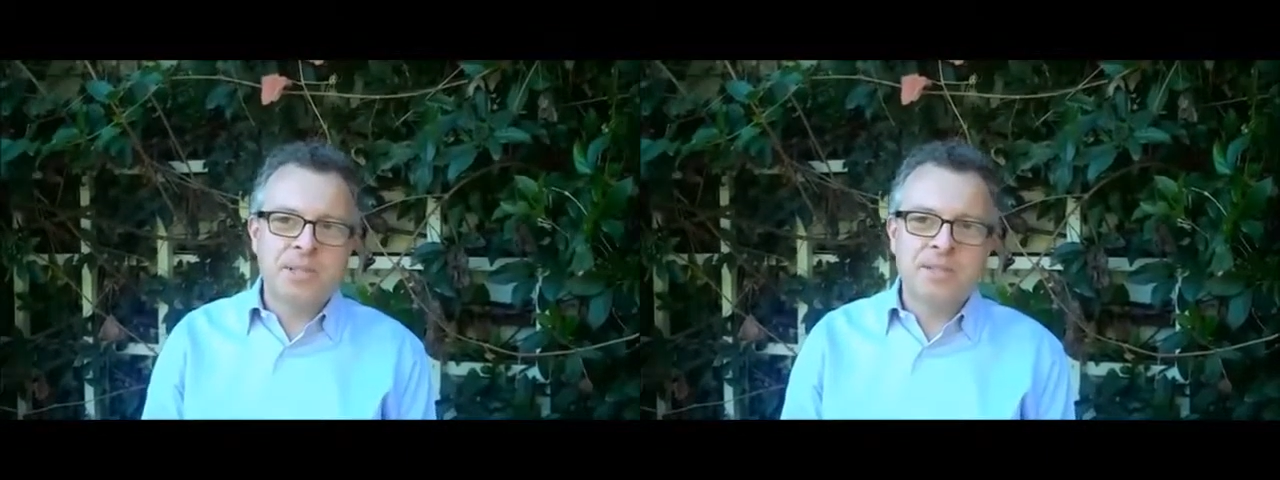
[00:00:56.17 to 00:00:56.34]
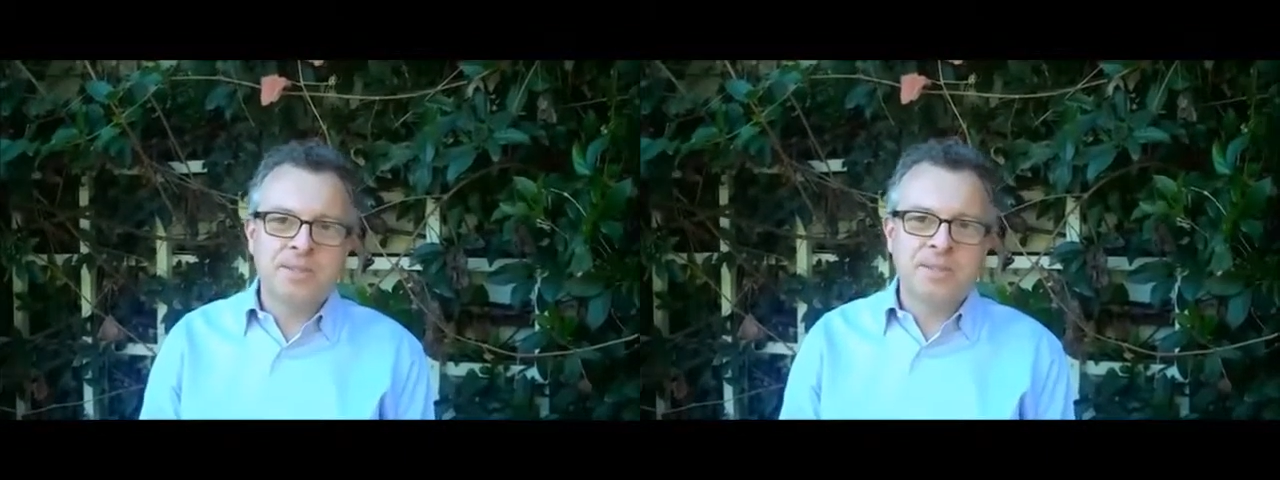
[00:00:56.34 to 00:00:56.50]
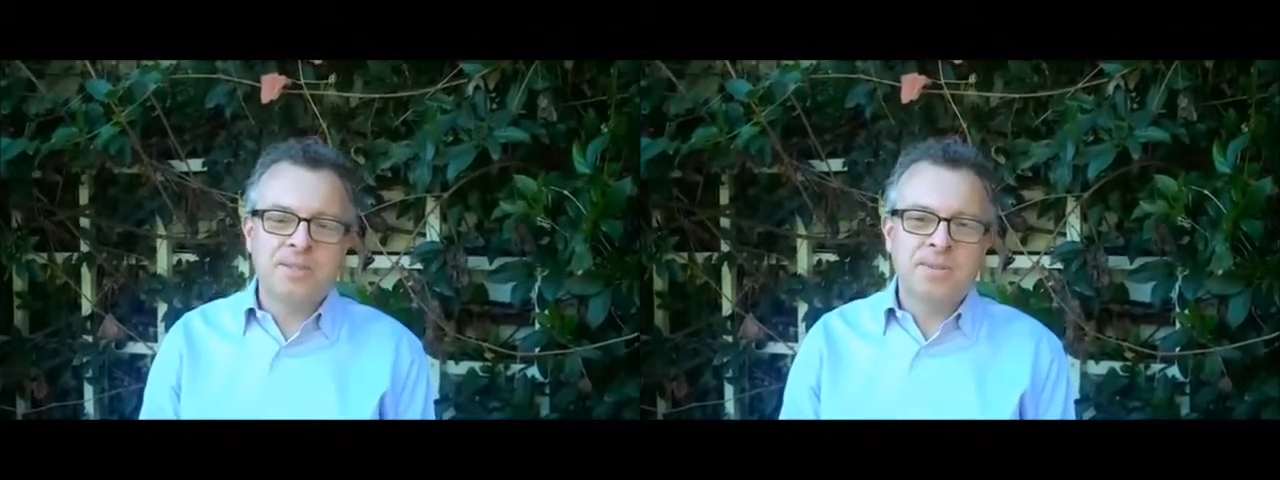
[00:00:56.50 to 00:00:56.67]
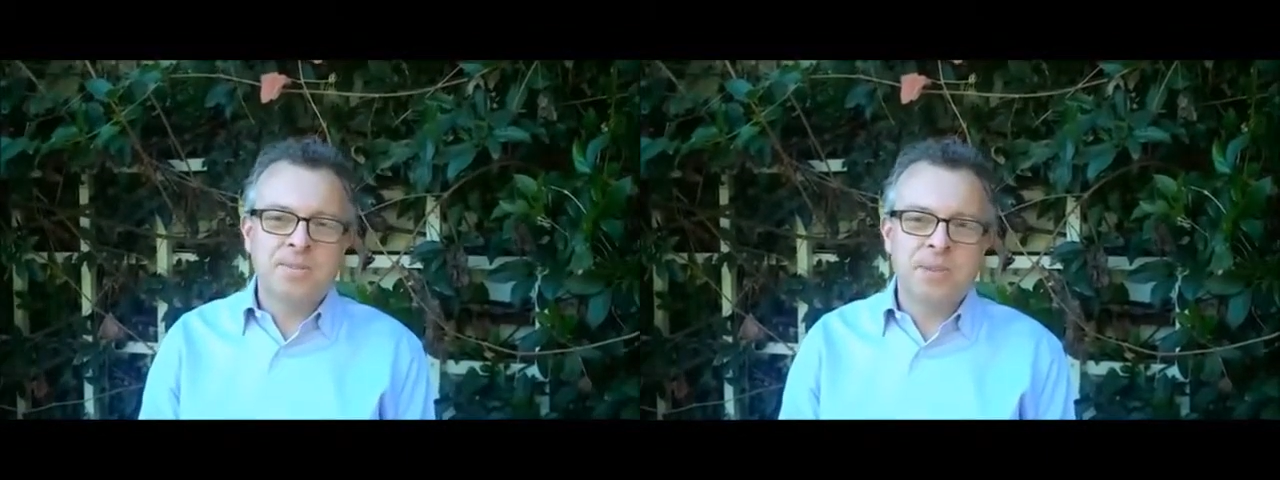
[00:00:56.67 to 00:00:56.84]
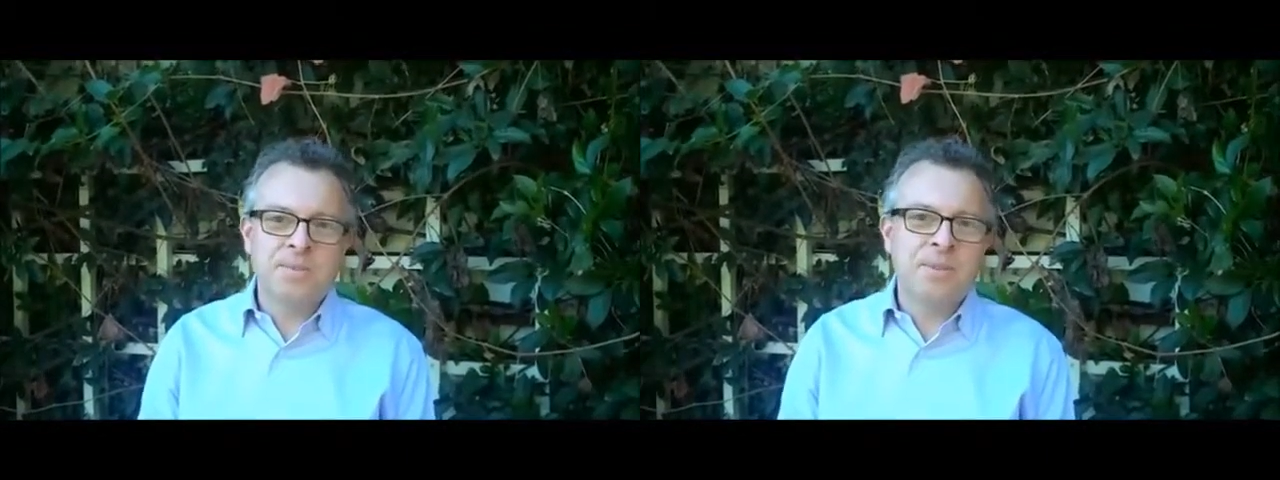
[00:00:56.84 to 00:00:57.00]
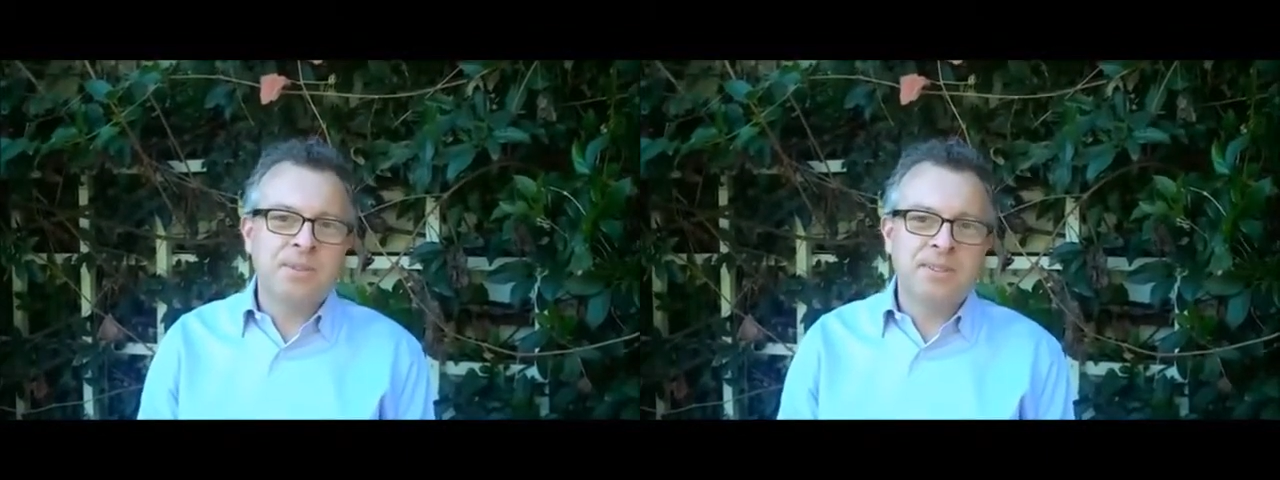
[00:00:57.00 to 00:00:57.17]
meet new
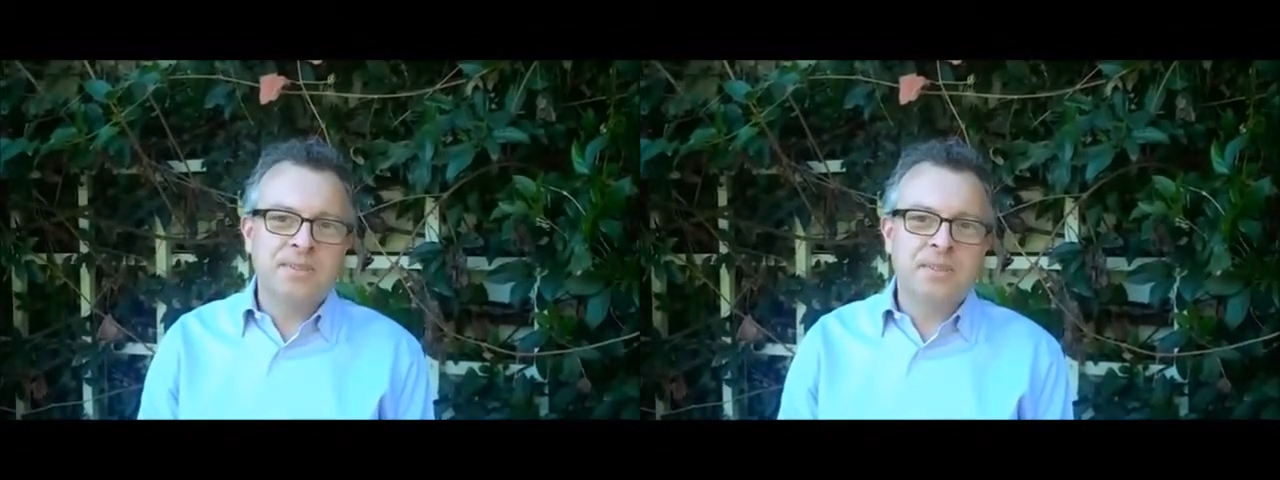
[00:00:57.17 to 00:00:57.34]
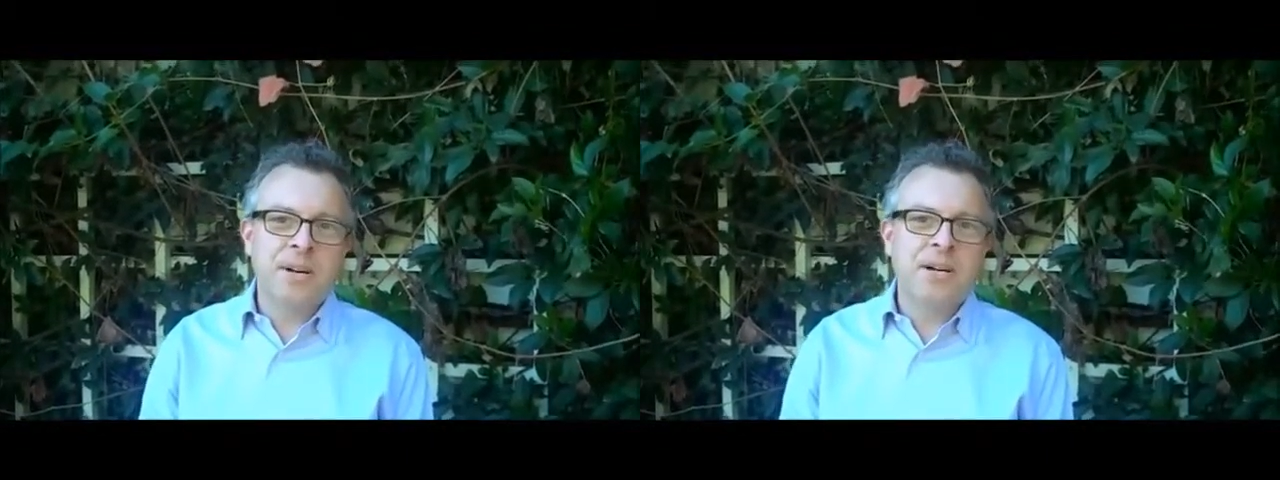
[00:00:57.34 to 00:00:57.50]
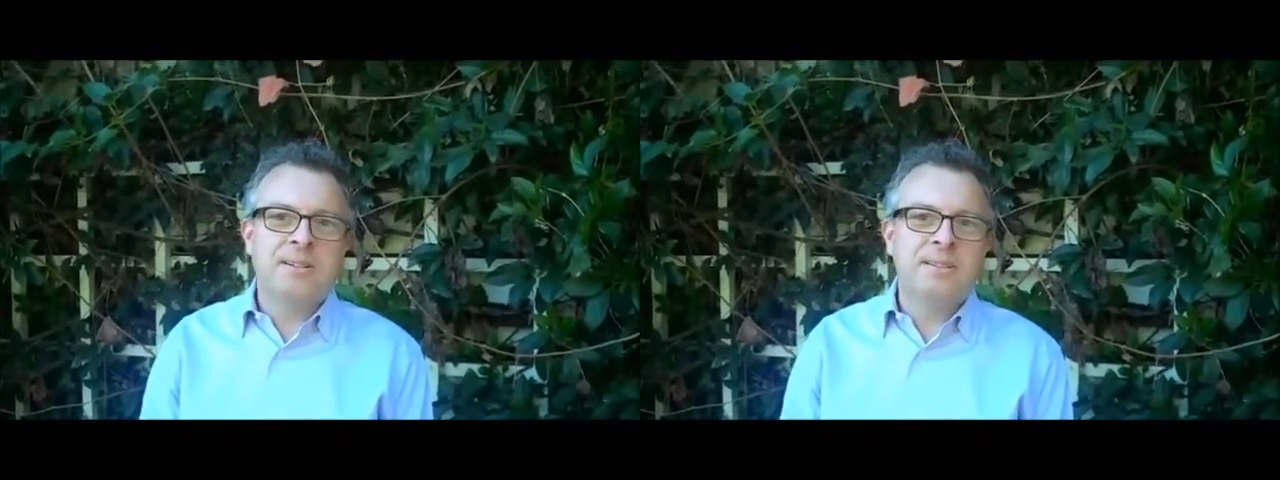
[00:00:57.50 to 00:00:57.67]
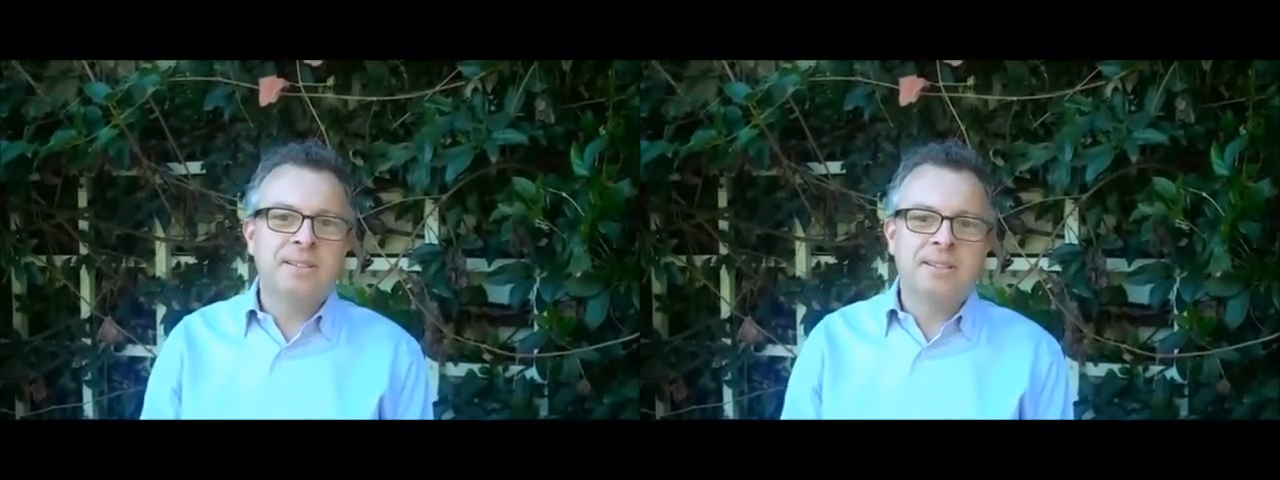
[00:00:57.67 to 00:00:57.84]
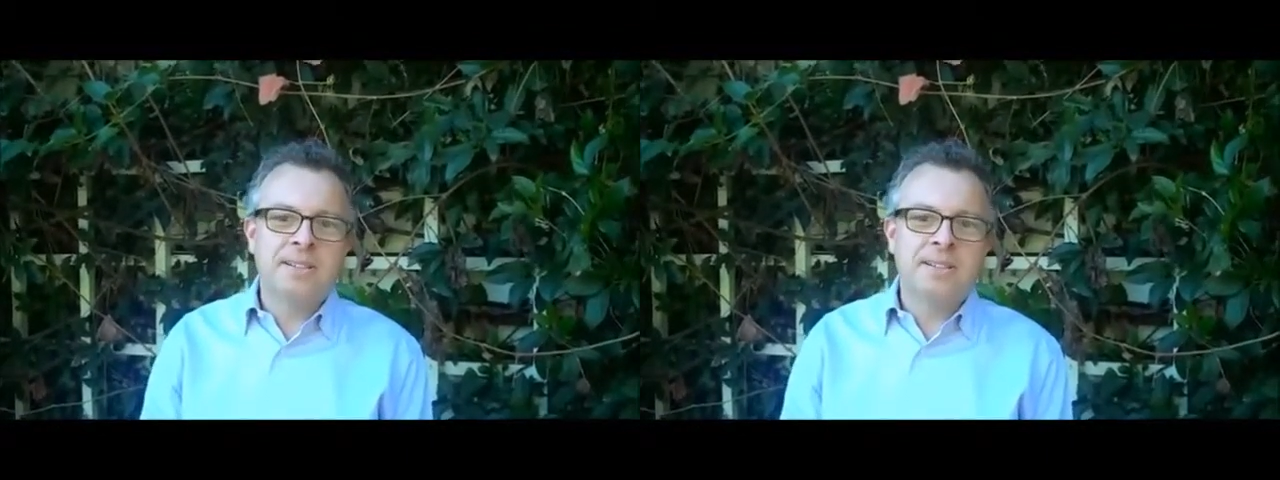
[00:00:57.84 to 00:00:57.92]
people as well.